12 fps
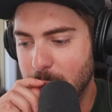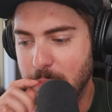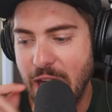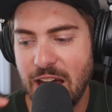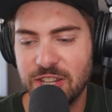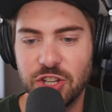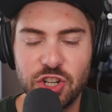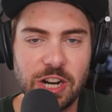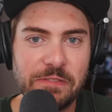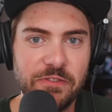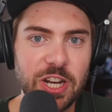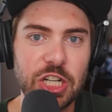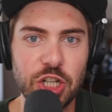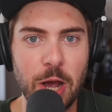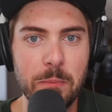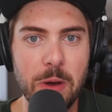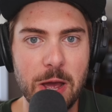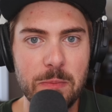went back to try to finish
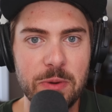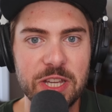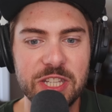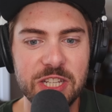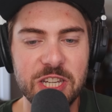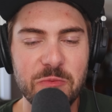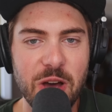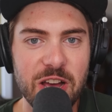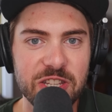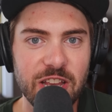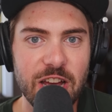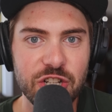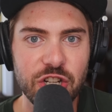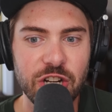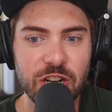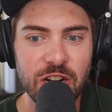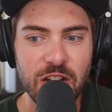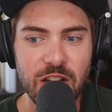up my PCT miles last
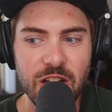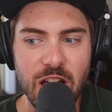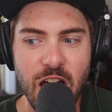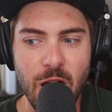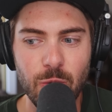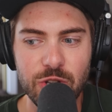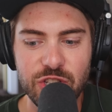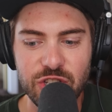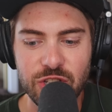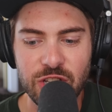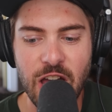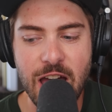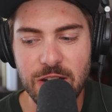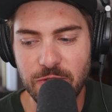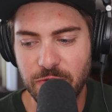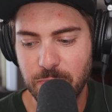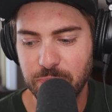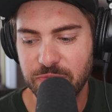year, I was kind
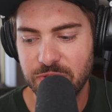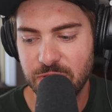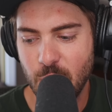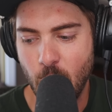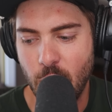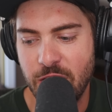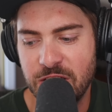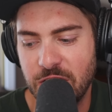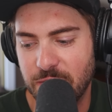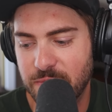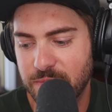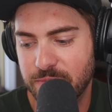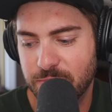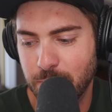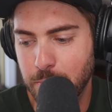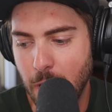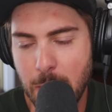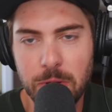of in a
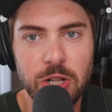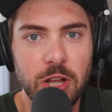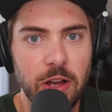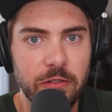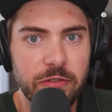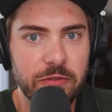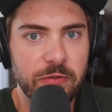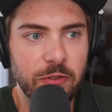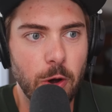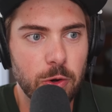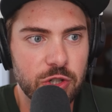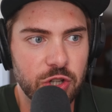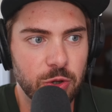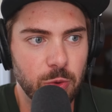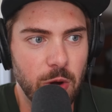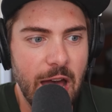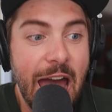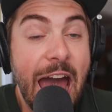bubble of folks
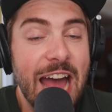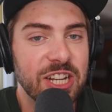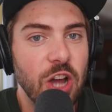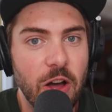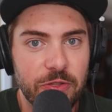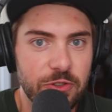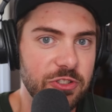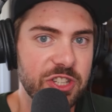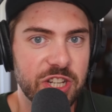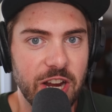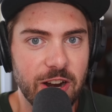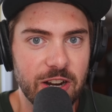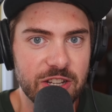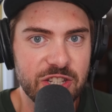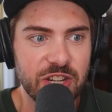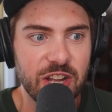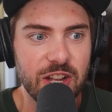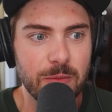who had gone through the
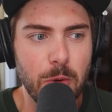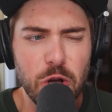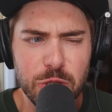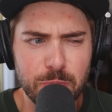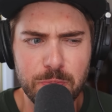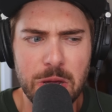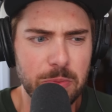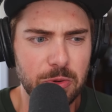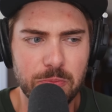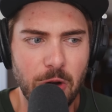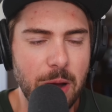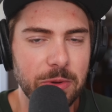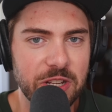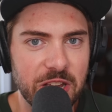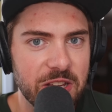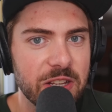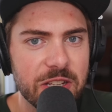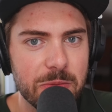Sierras. Most people probably
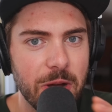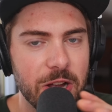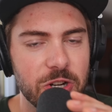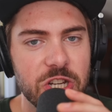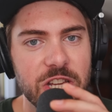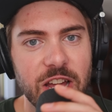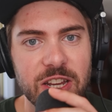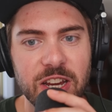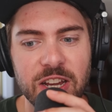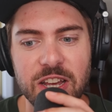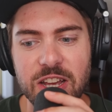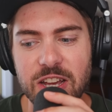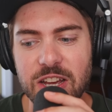didn't, is my understanding,